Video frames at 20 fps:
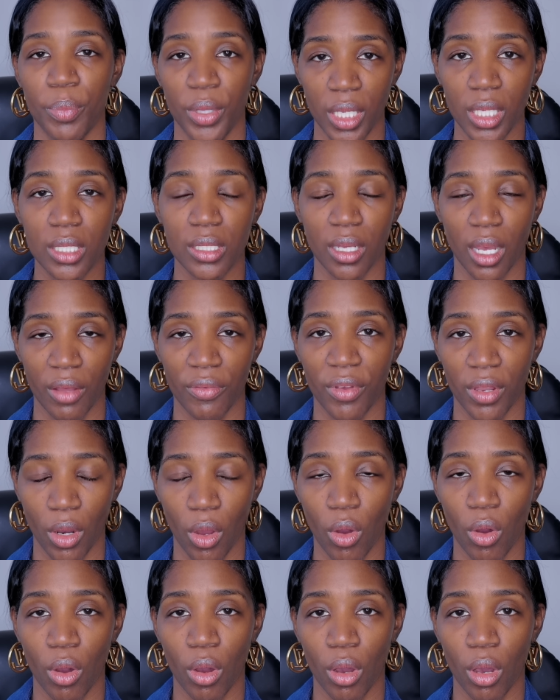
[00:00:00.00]
piece of it
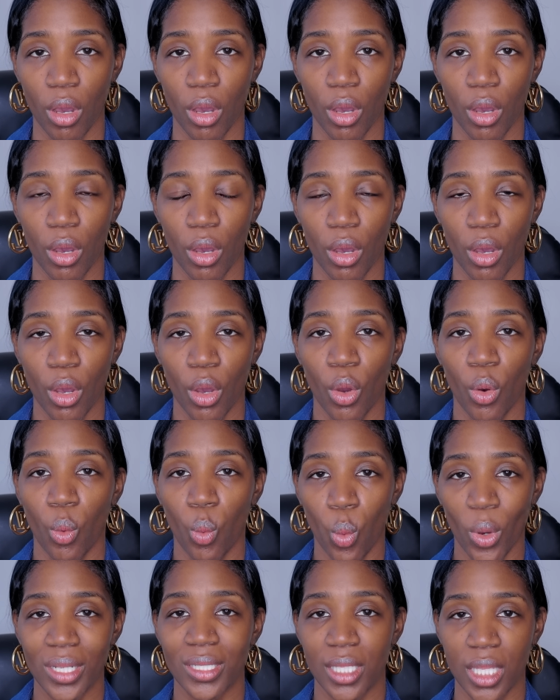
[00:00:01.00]
all
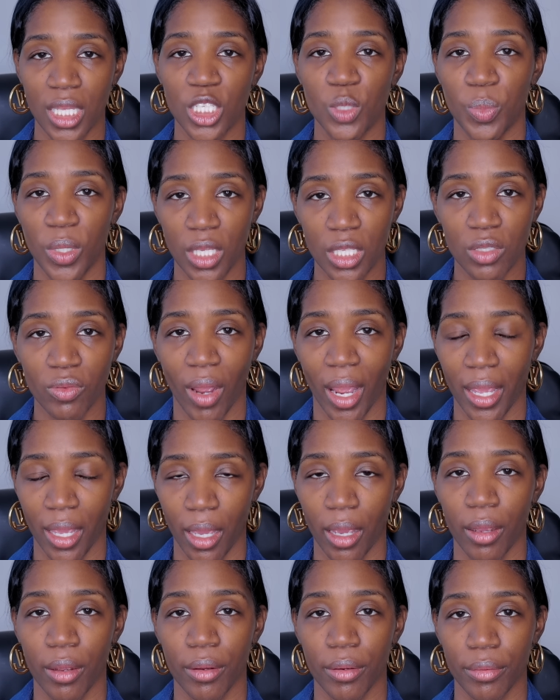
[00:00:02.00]
was this piece right
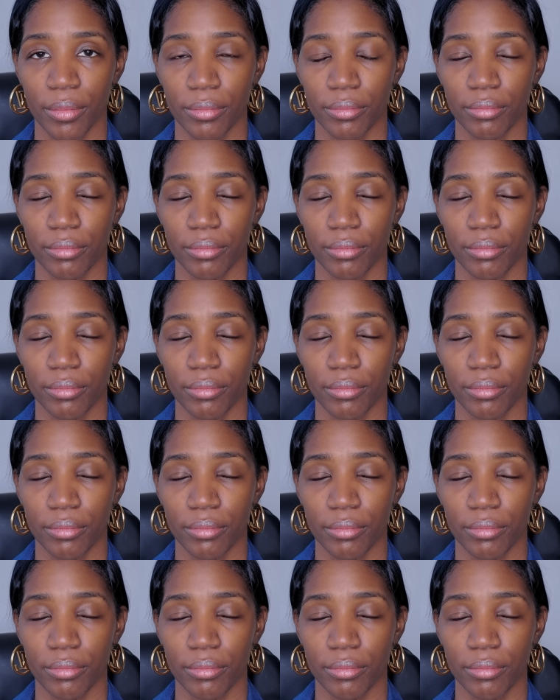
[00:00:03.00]
here.